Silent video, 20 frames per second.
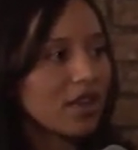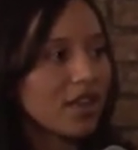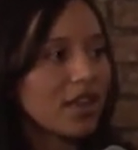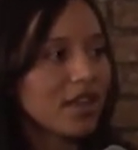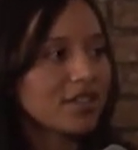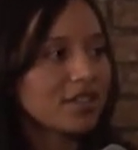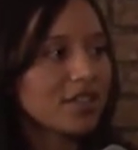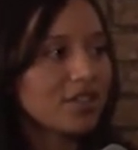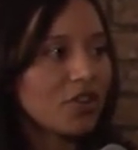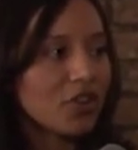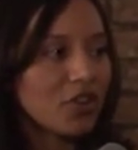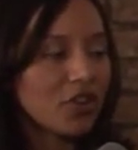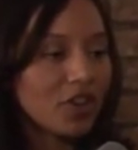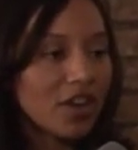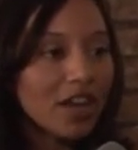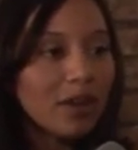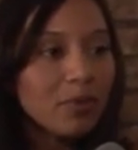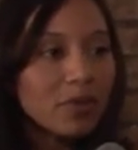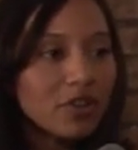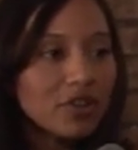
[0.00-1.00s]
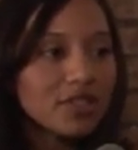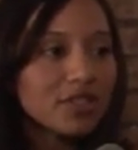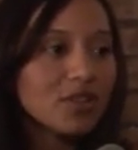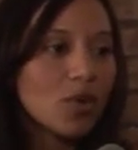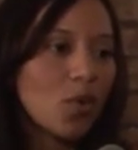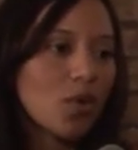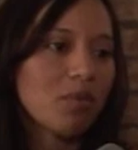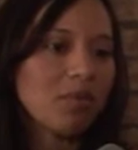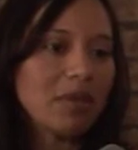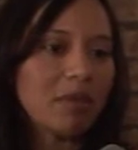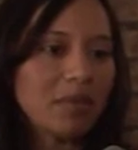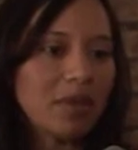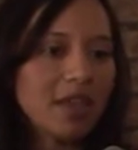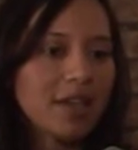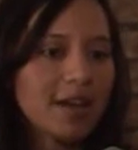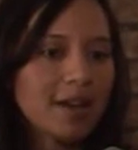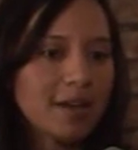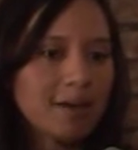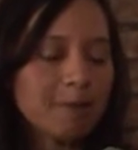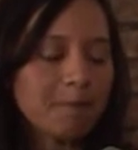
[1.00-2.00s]
Get to know your neighbors or
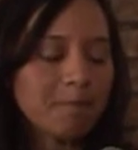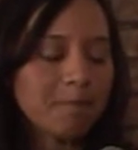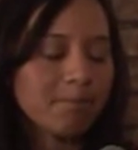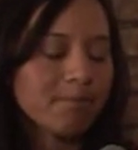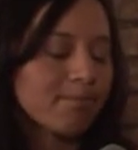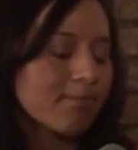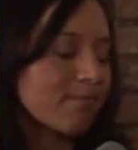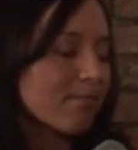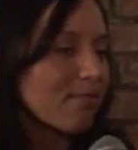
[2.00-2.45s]
maybe um,